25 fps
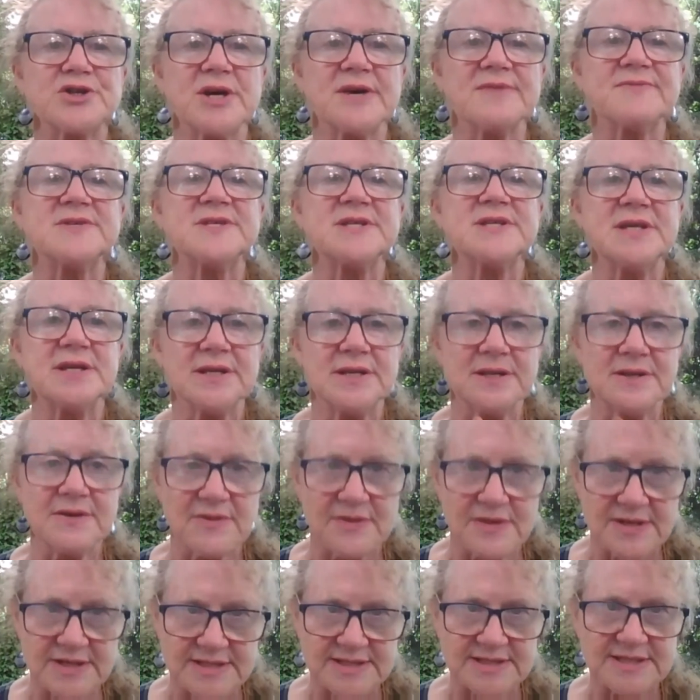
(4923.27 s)
I've seen
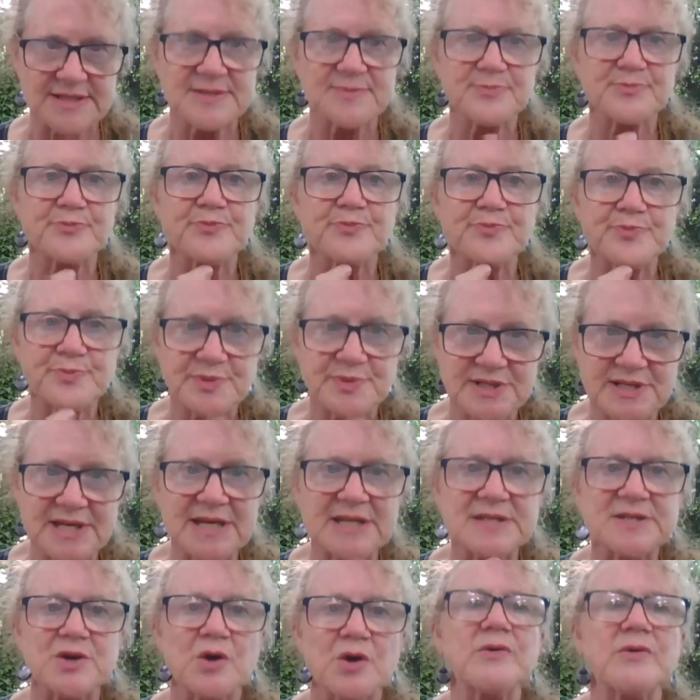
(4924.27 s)
this
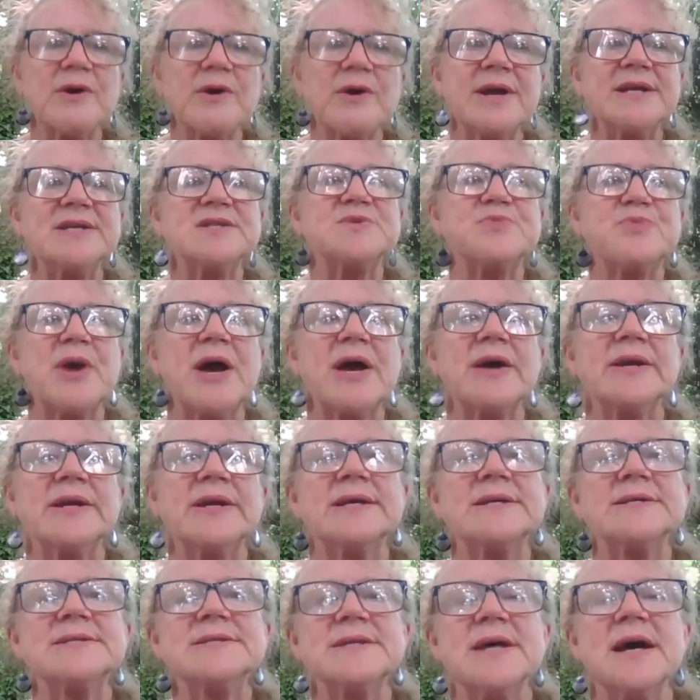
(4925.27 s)
seeds already sprouting
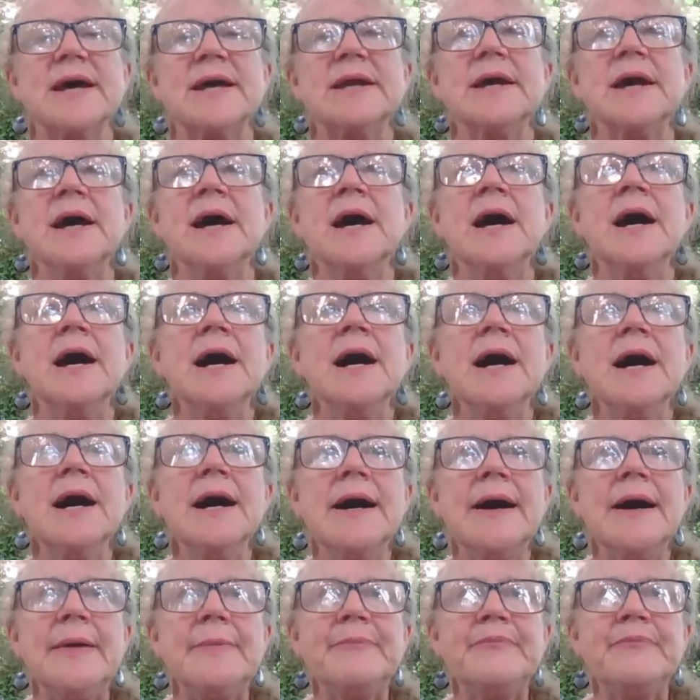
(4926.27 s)
inside.
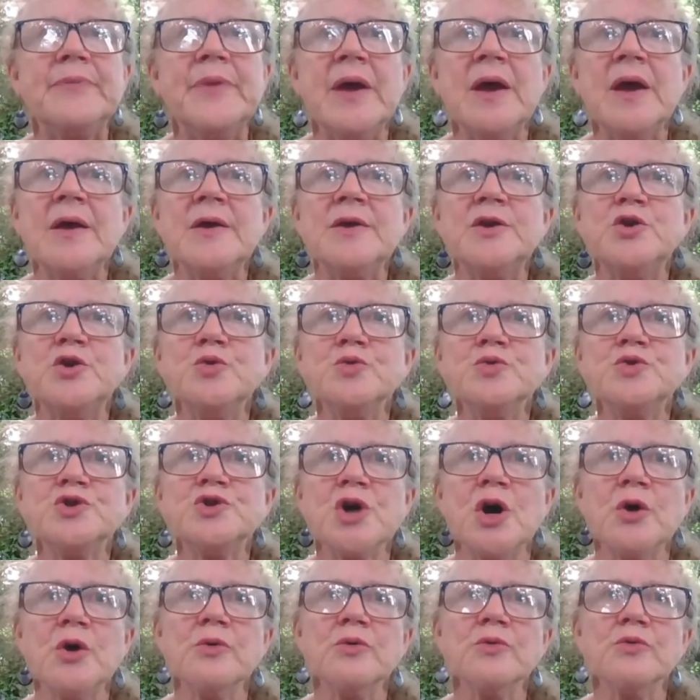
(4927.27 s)
Um, you
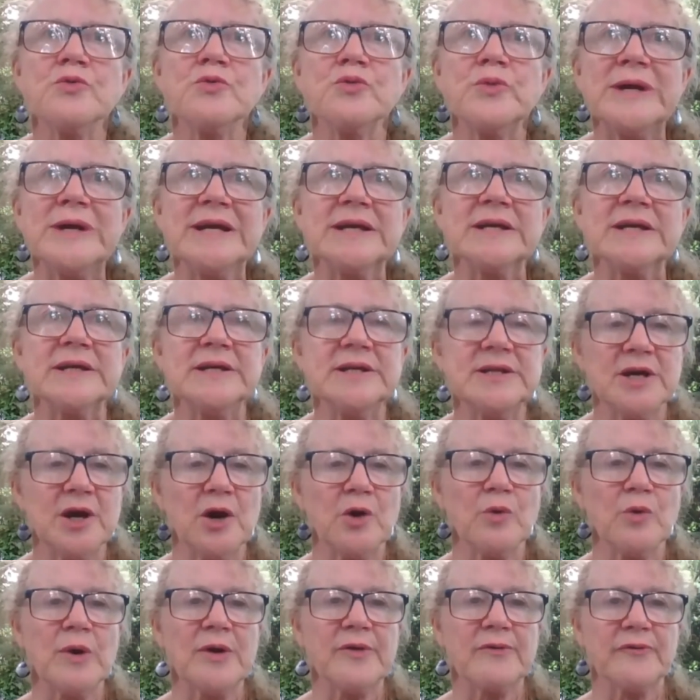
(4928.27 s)
don't really know
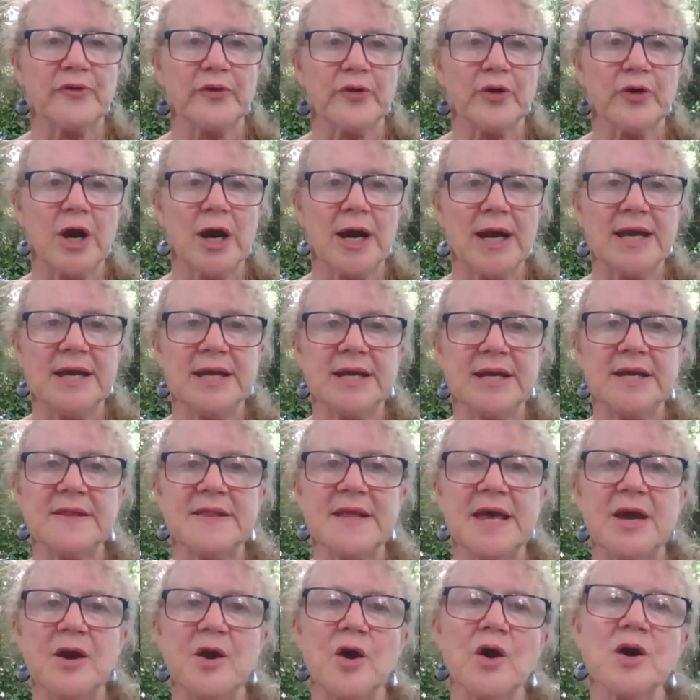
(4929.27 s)
what variety
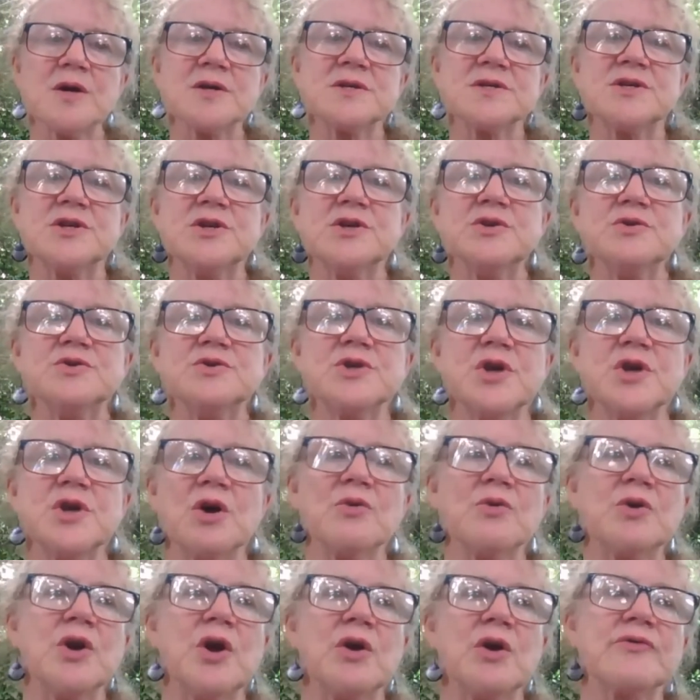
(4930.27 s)
they are, so you don't
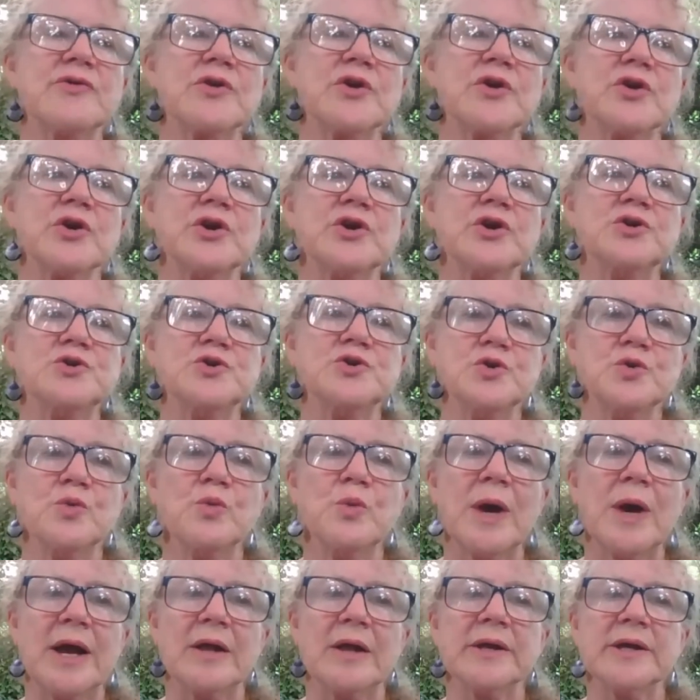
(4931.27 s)
know if they're going to do
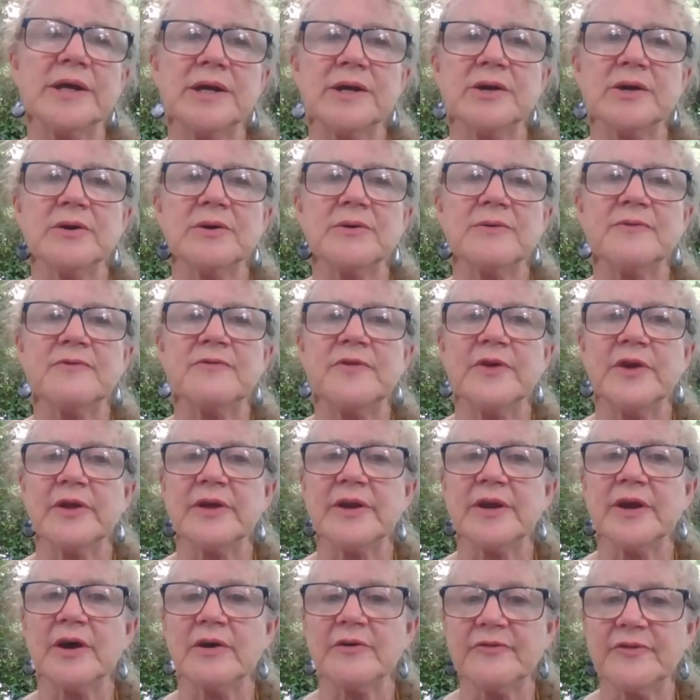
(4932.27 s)
well here in
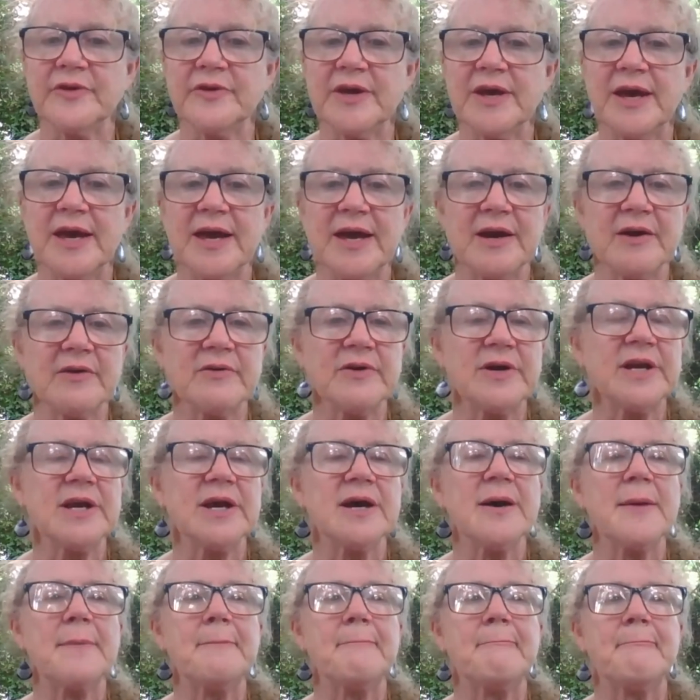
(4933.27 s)
Philadelphia
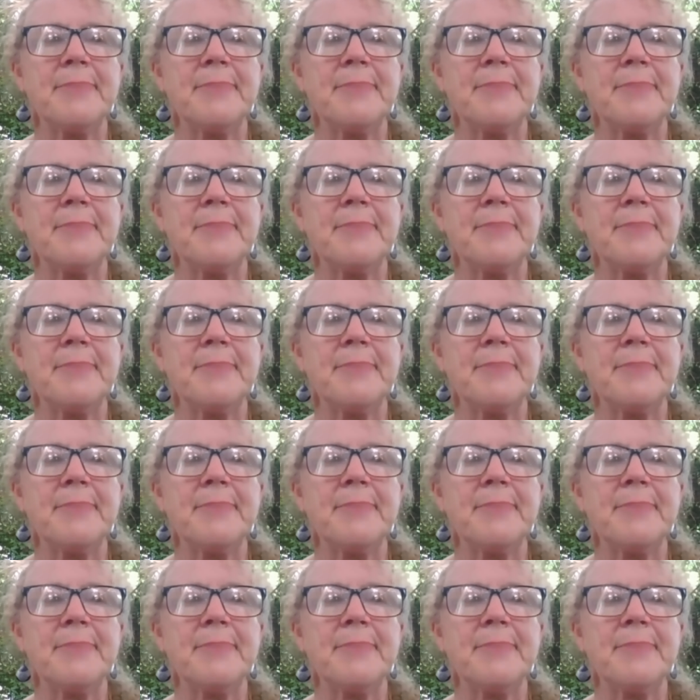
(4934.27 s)
area.